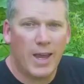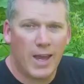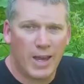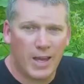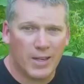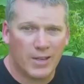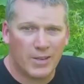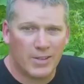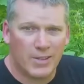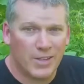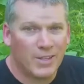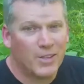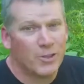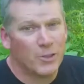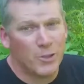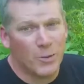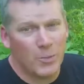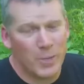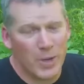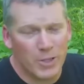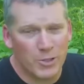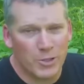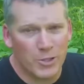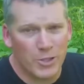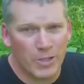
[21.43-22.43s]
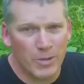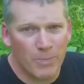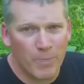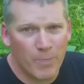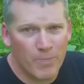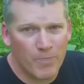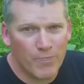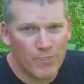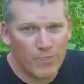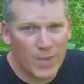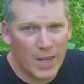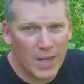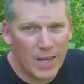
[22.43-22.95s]
and dementia.
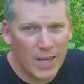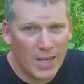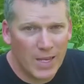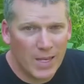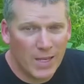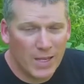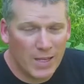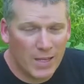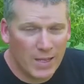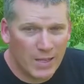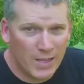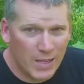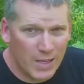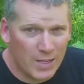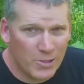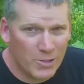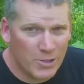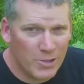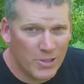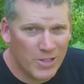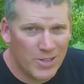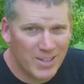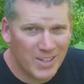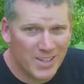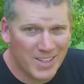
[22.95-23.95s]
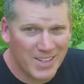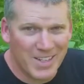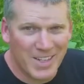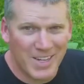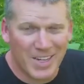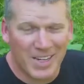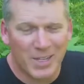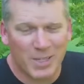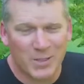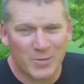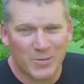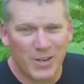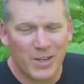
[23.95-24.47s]
Yes,
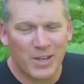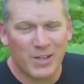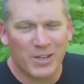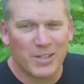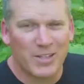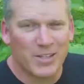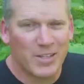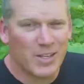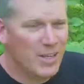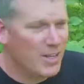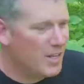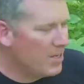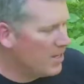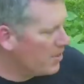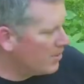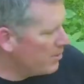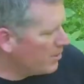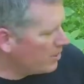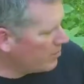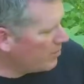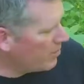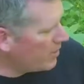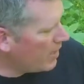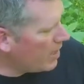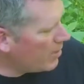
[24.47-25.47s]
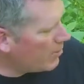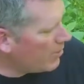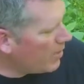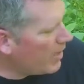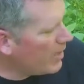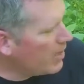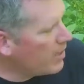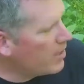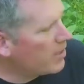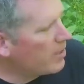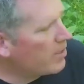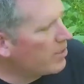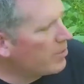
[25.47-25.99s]
indeed, it's found in this plant
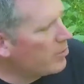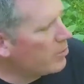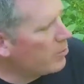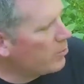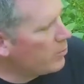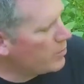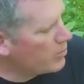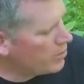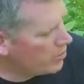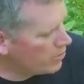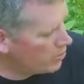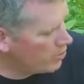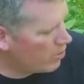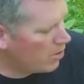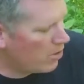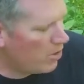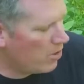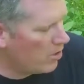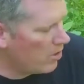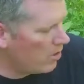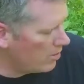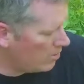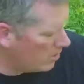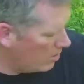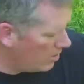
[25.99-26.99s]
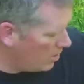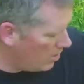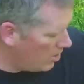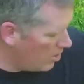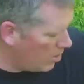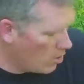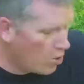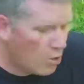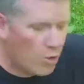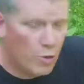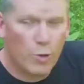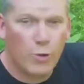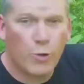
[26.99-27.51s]
right here, which is called
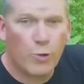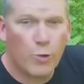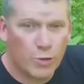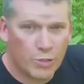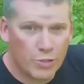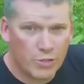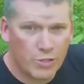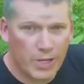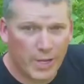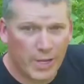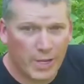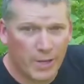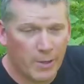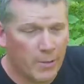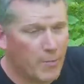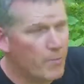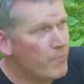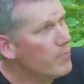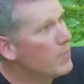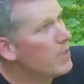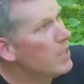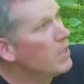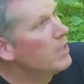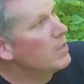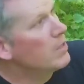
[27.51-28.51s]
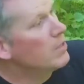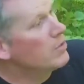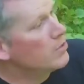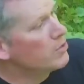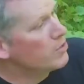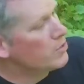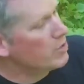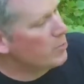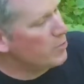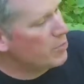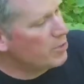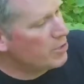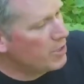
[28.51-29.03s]
horsetail. This
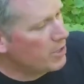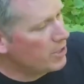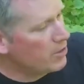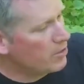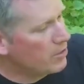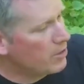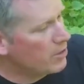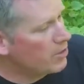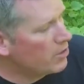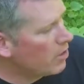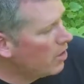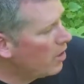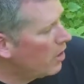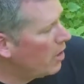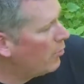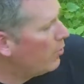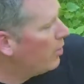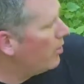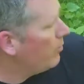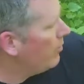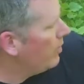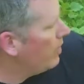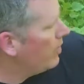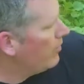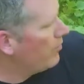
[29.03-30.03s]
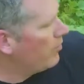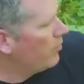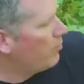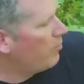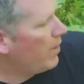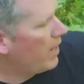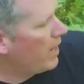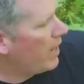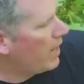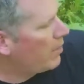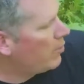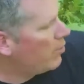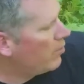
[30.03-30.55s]
is a particularly tall one, but if you
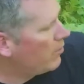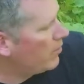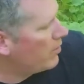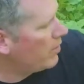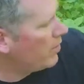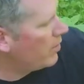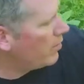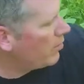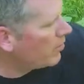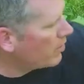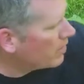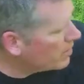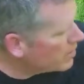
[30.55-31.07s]
pan over there, you